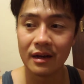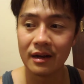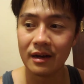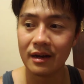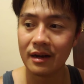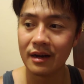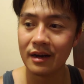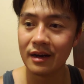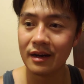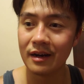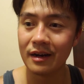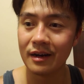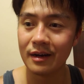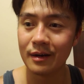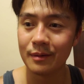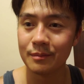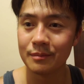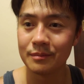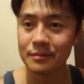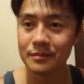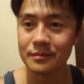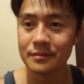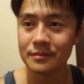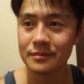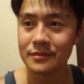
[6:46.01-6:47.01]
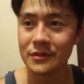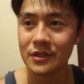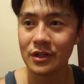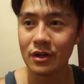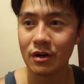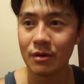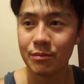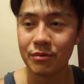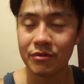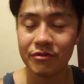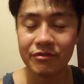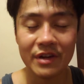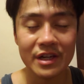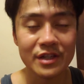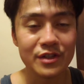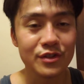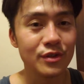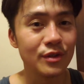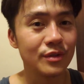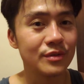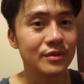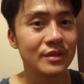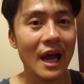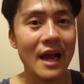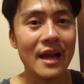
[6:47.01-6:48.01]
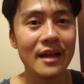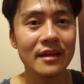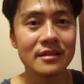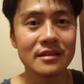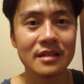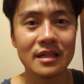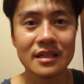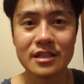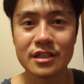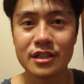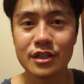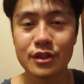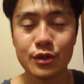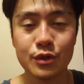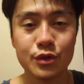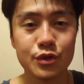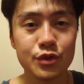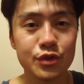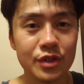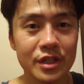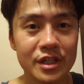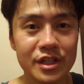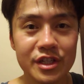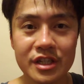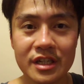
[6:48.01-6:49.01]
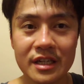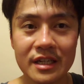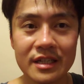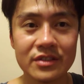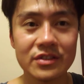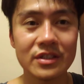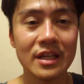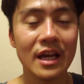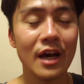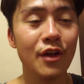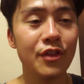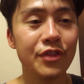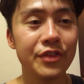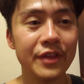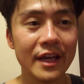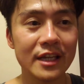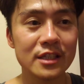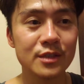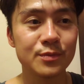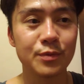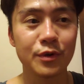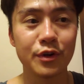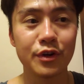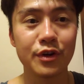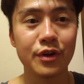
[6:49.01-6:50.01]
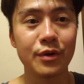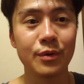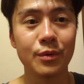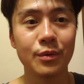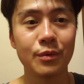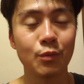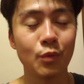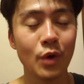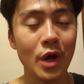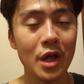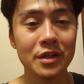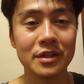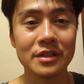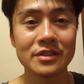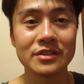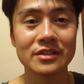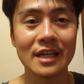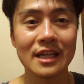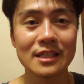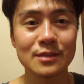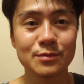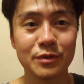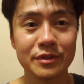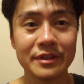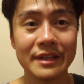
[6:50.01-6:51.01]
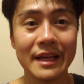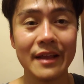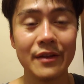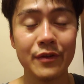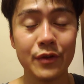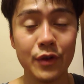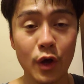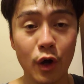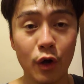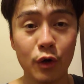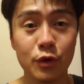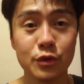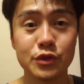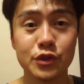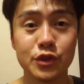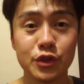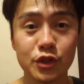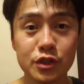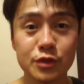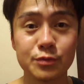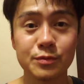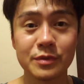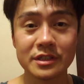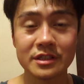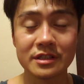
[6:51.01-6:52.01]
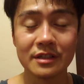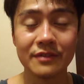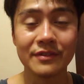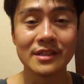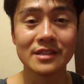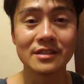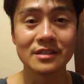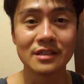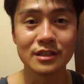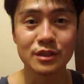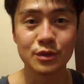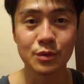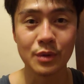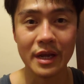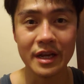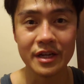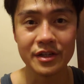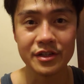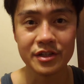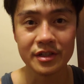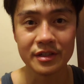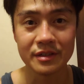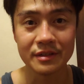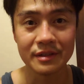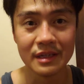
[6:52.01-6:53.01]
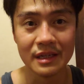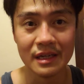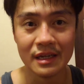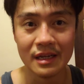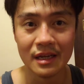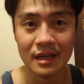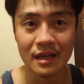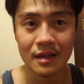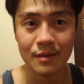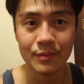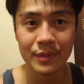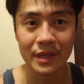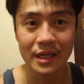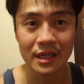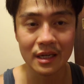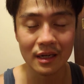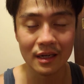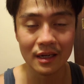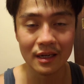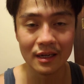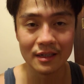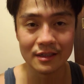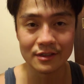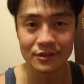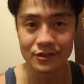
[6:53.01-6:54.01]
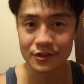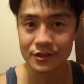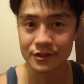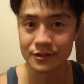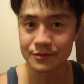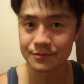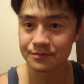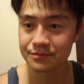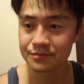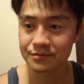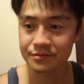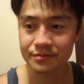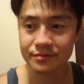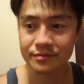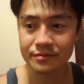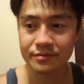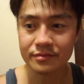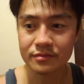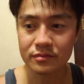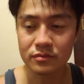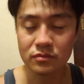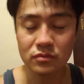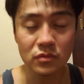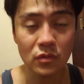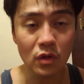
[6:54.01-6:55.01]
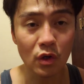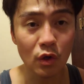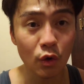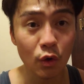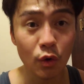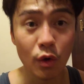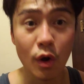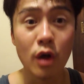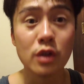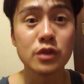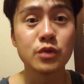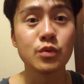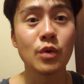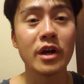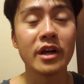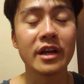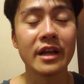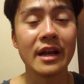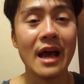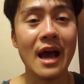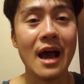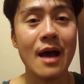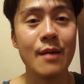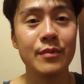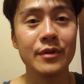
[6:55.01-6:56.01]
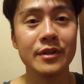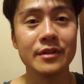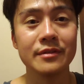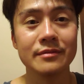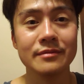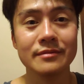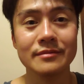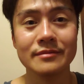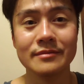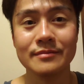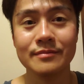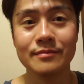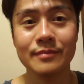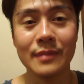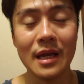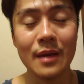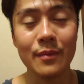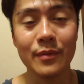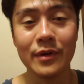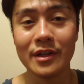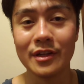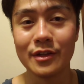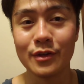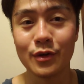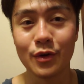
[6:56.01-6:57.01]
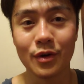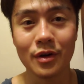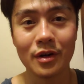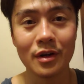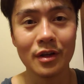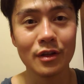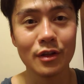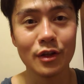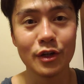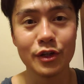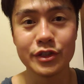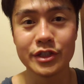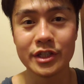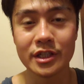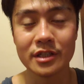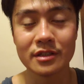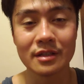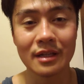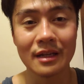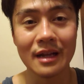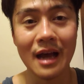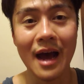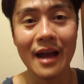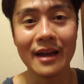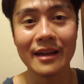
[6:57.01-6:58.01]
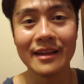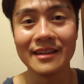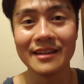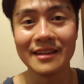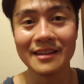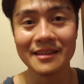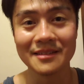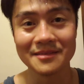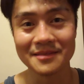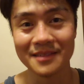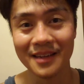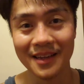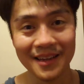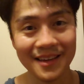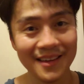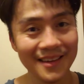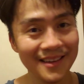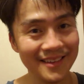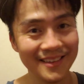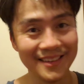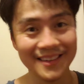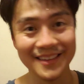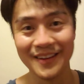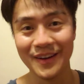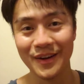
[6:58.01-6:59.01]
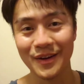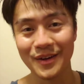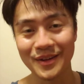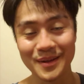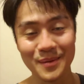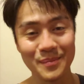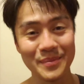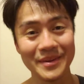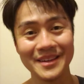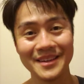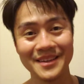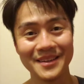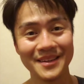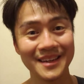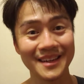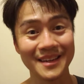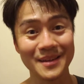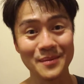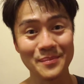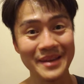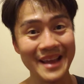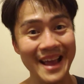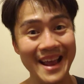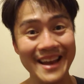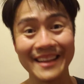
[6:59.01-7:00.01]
you know, a professional dietitian, nutritionist, health expert, or wellness expert that knows your specific situation, because who knows what can happen. Maybe you're allergic to not eating. You know, it could be